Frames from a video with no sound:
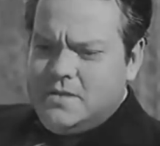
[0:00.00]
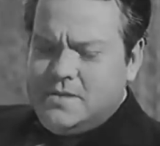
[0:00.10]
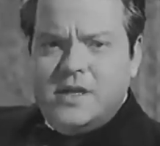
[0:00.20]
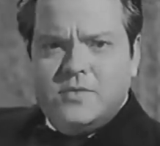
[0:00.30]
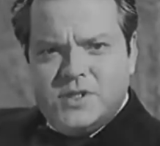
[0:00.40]

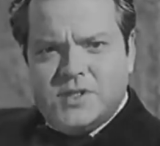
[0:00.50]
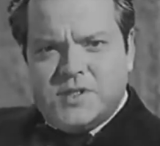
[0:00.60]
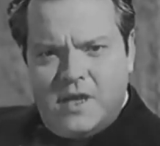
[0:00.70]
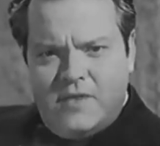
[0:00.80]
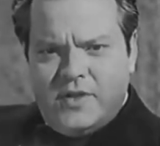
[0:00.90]
Then it was
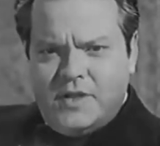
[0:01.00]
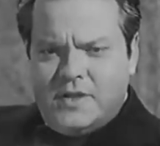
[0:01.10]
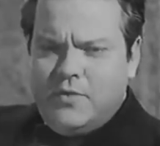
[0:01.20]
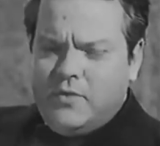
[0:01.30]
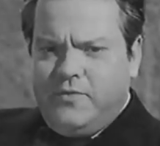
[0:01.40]
discovered that
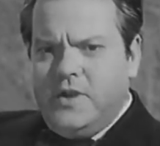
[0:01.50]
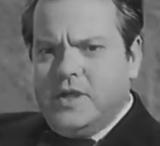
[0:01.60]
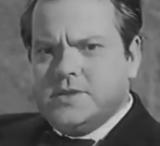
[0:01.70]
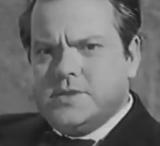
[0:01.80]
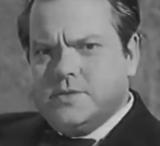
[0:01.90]
they were
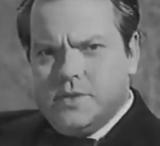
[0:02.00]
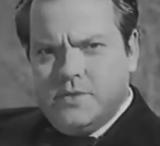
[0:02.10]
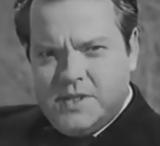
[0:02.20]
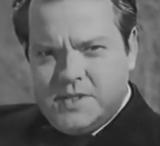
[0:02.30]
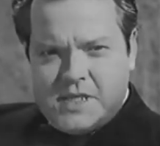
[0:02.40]
friends, and it was a
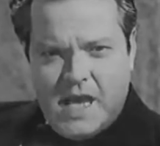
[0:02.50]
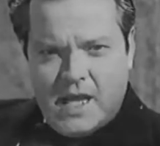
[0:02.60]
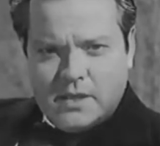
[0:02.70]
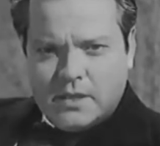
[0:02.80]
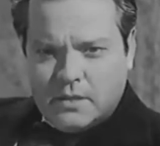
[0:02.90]
great
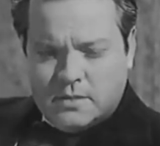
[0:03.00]
scandal,